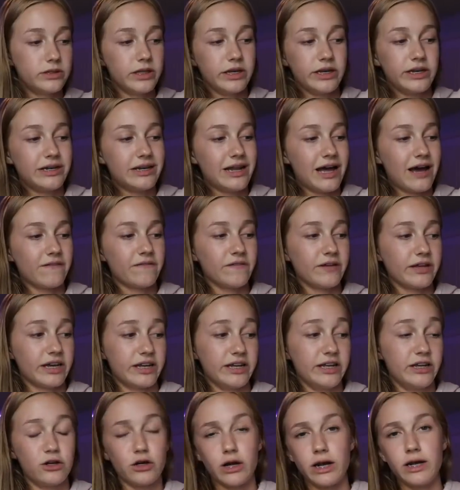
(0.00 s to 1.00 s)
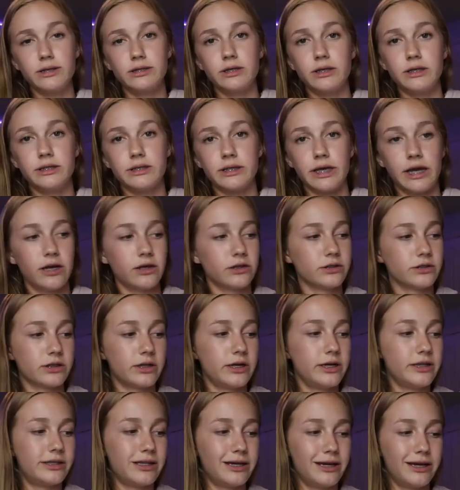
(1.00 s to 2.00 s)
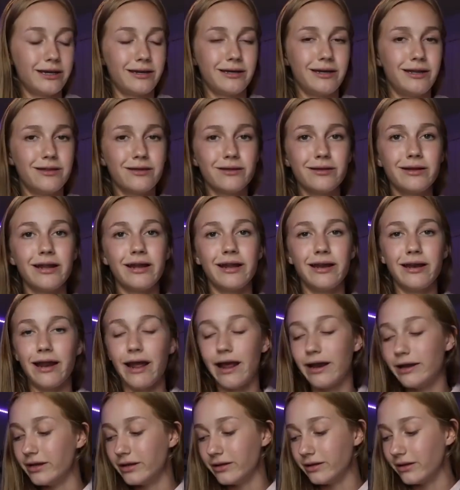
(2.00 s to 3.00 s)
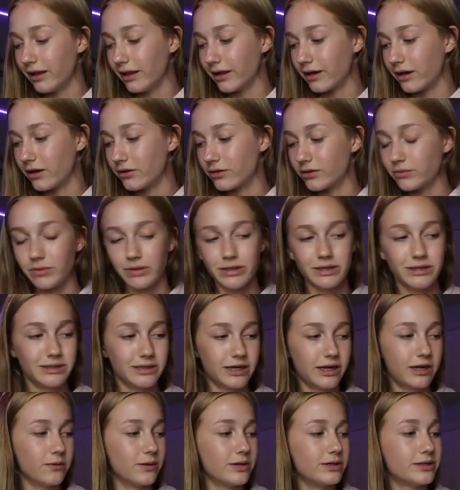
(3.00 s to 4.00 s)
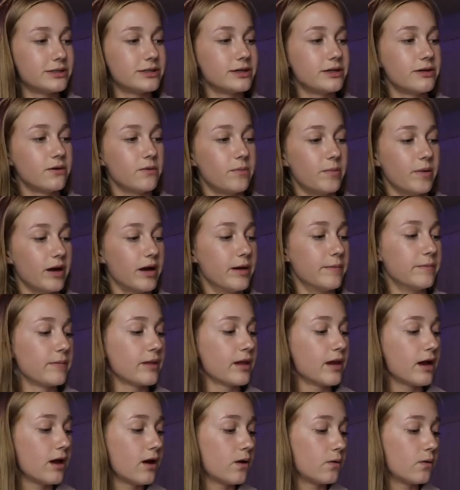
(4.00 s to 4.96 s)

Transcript: They didn't have like any crazy sales or anything, neither did in any like other place that I went to, but